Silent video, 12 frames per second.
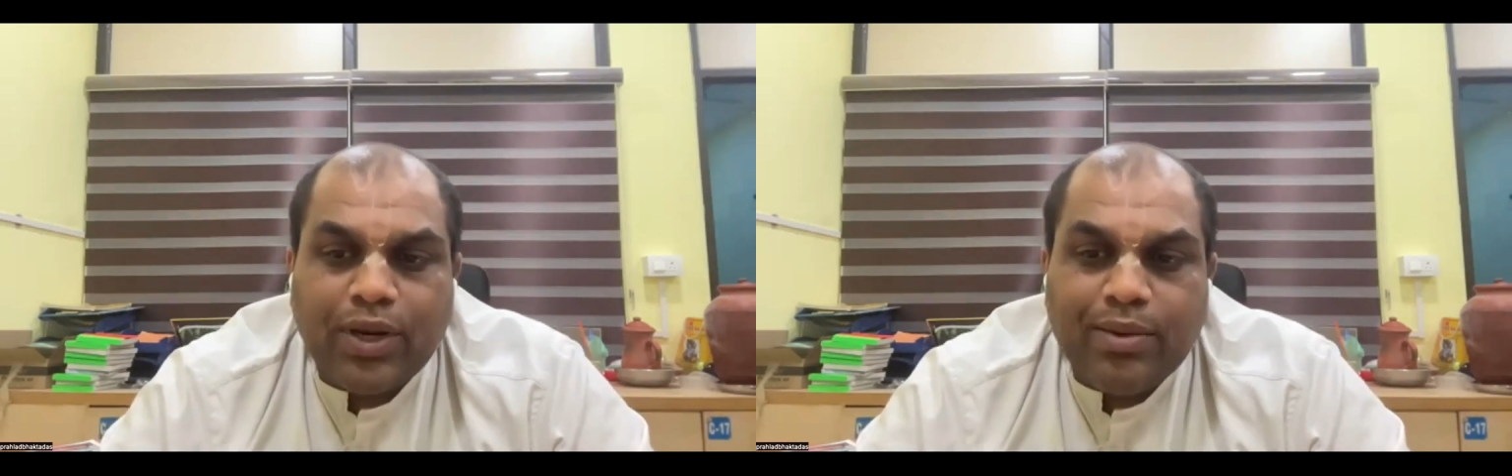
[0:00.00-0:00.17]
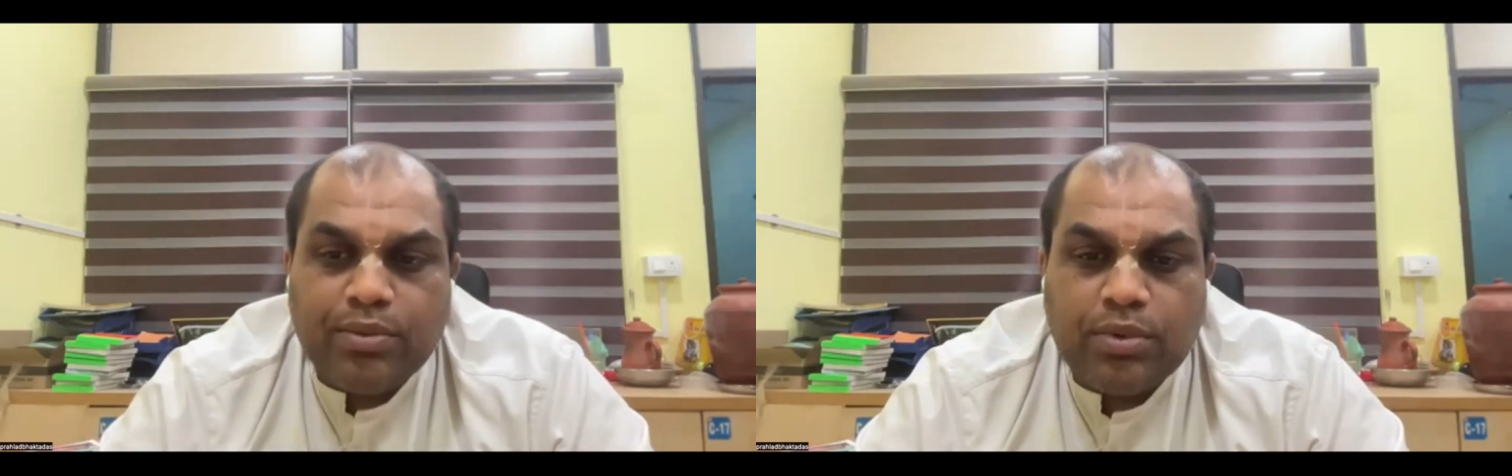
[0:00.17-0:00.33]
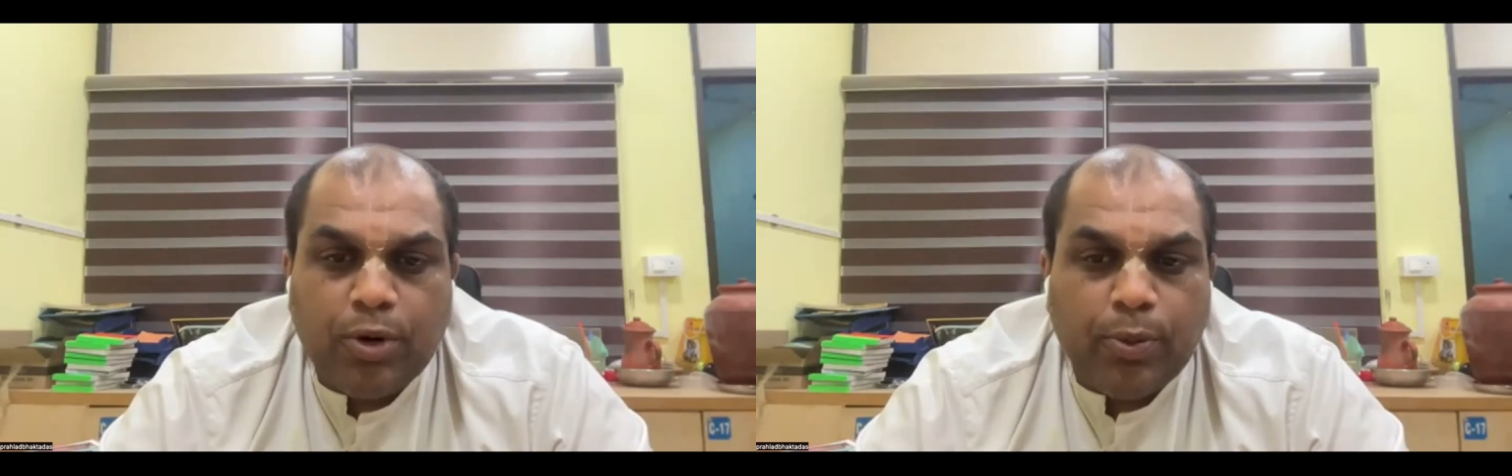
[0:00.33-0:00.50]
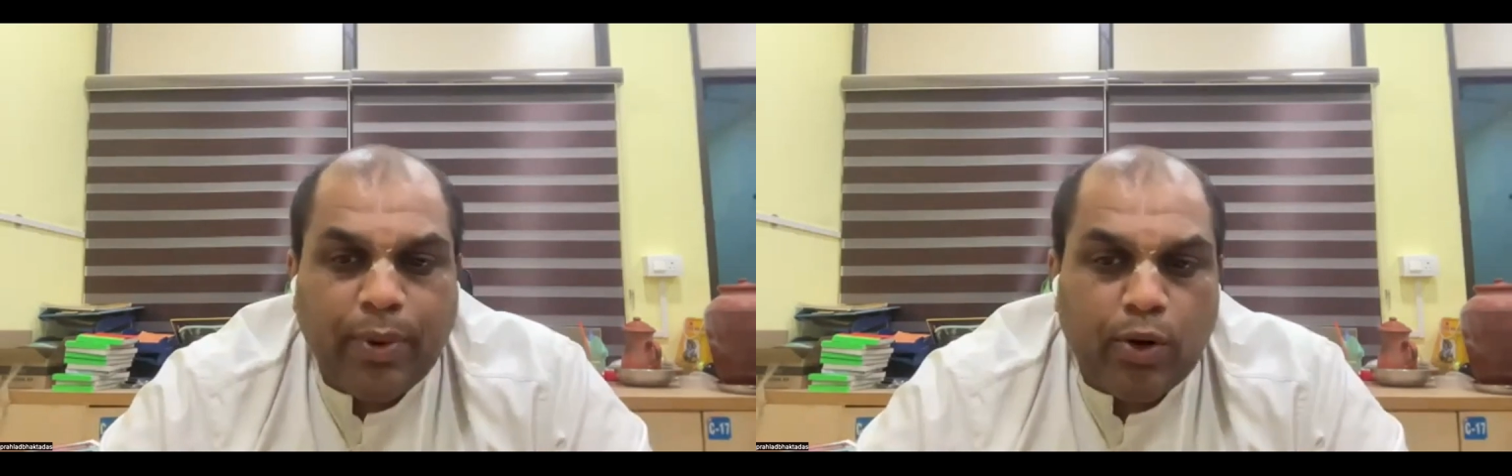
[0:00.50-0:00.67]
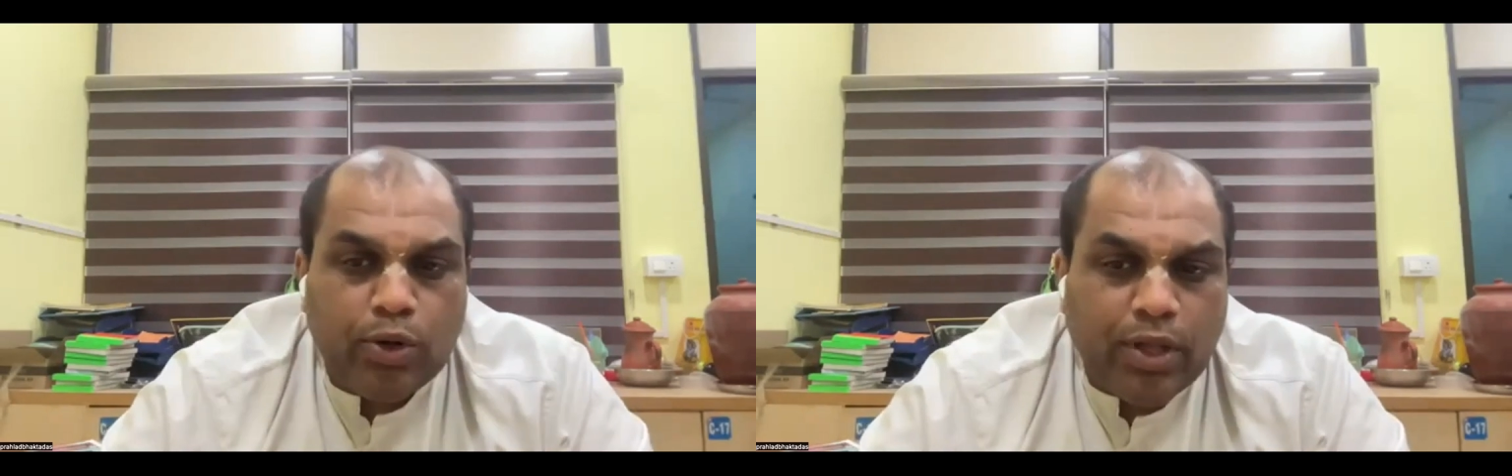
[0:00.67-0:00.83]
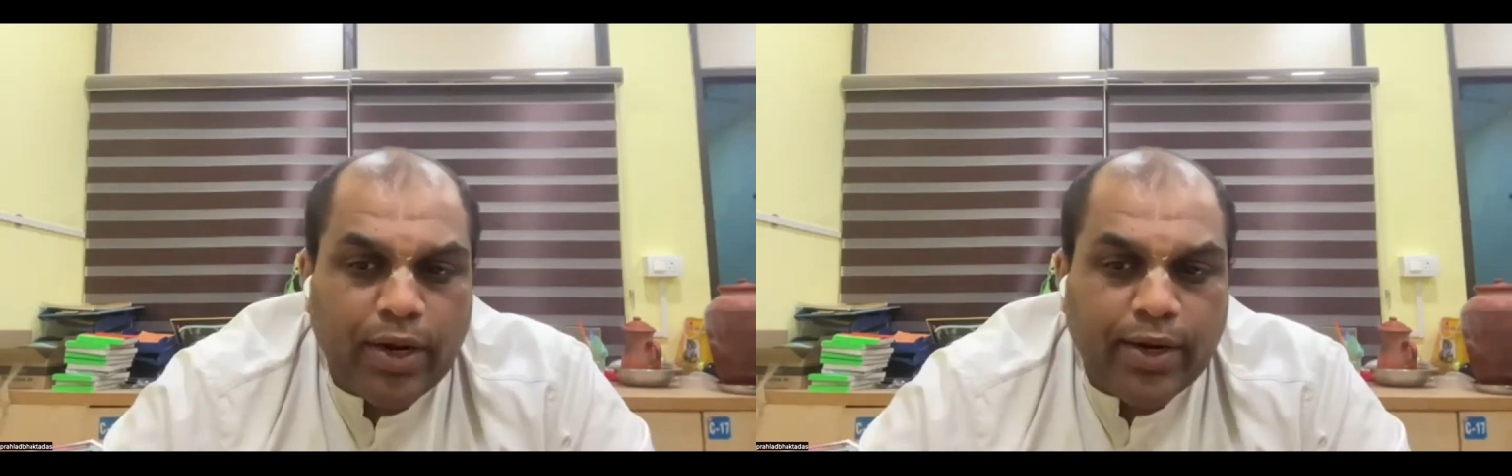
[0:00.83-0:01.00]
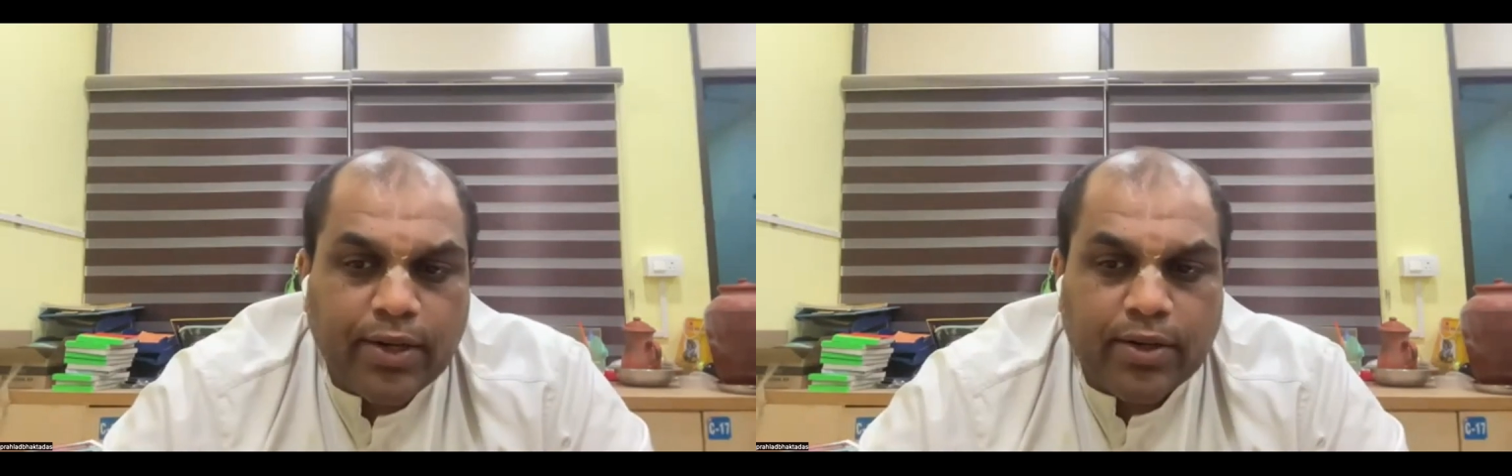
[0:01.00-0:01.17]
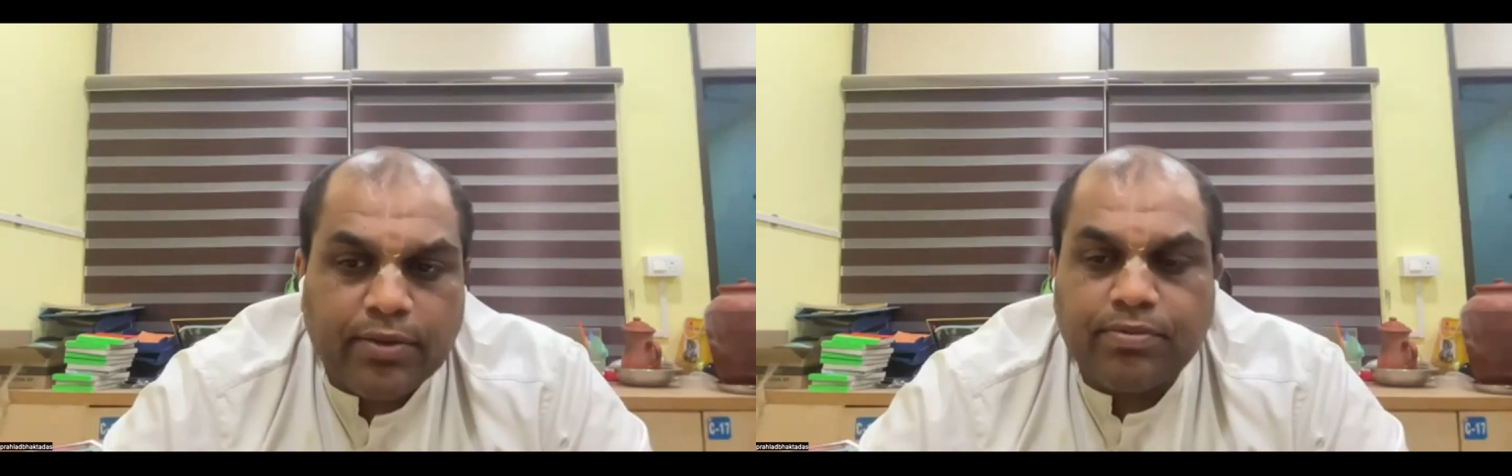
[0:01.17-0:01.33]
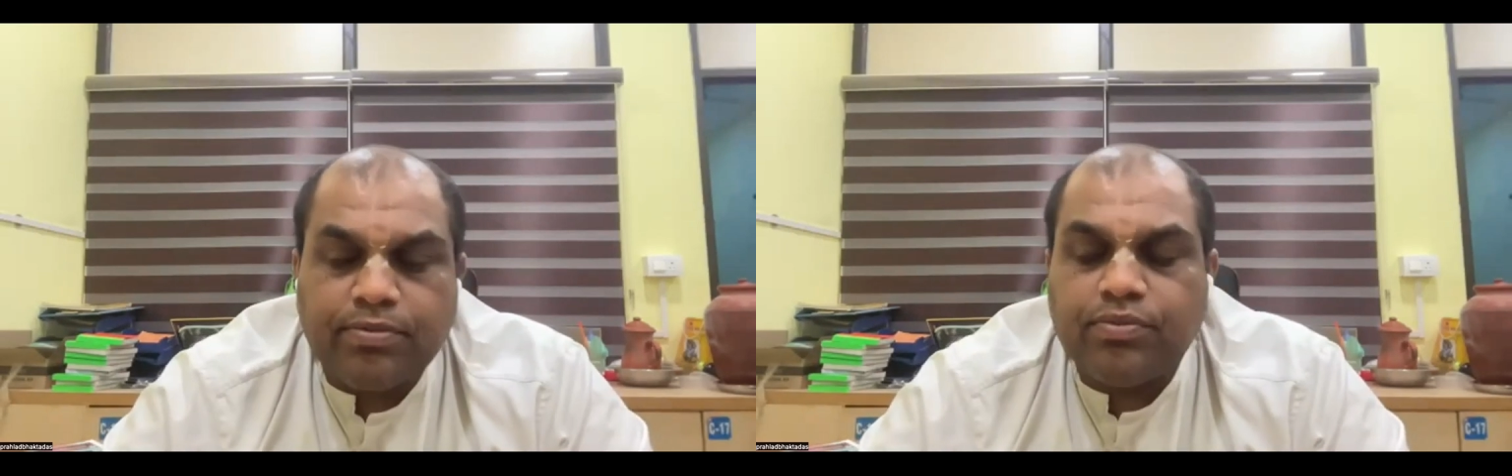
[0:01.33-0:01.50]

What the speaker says: times Prabhupada wrote the letter.